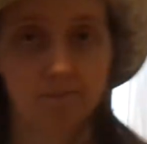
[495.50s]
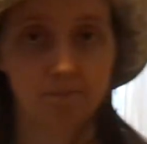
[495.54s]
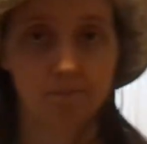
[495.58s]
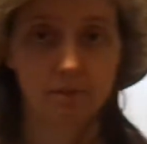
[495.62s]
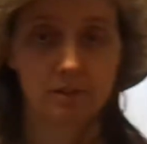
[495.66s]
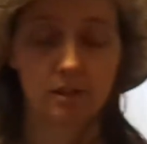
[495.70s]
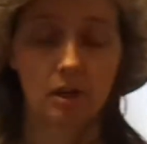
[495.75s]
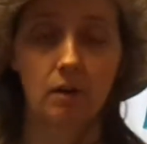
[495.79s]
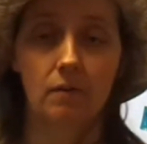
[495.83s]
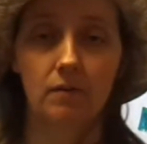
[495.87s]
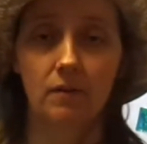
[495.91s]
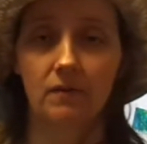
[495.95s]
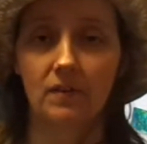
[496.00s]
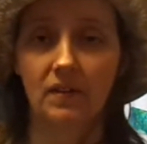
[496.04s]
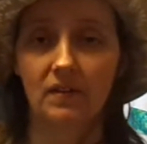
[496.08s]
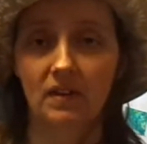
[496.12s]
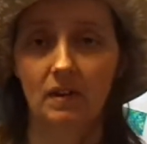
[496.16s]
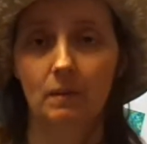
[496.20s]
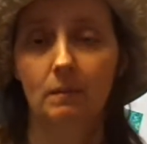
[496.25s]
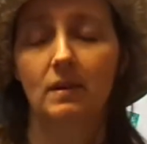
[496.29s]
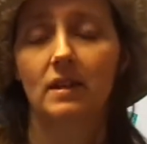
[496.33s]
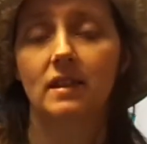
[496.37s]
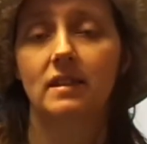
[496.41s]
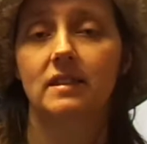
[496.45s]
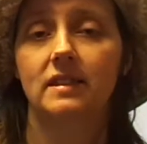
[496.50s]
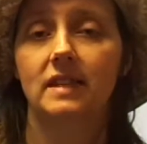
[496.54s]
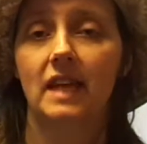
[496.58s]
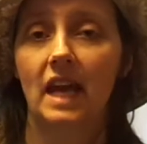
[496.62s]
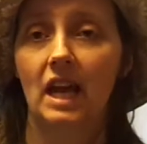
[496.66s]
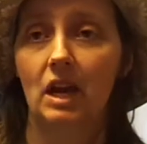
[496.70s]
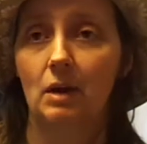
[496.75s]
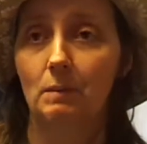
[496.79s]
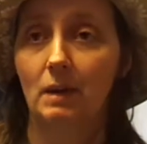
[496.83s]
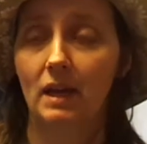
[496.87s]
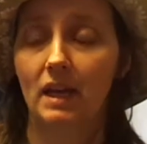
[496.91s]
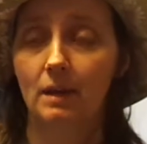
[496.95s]
sew for 15 minutes a day,
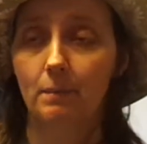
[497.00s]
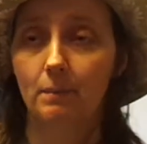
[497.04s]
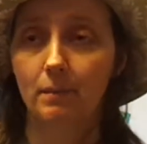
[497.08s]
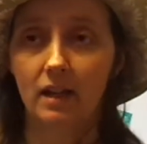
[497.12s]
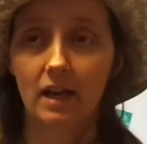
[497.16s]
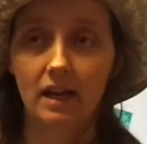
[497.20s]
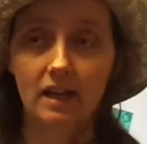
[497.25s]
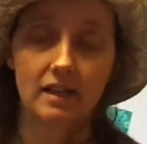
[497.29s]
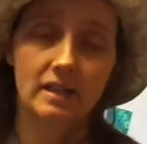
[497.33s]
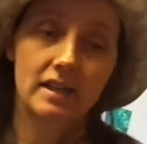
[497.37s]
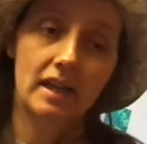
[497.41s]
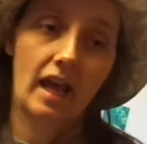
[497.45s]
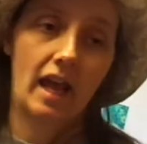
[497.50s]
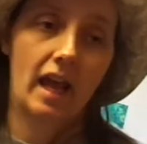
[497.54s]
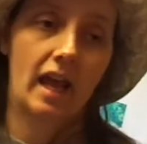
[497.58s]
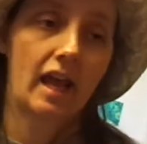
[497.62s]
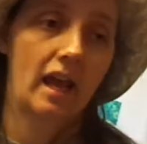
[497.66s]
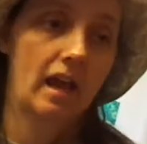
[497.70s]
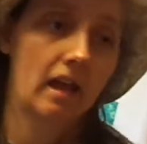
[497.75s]
or make a block a day.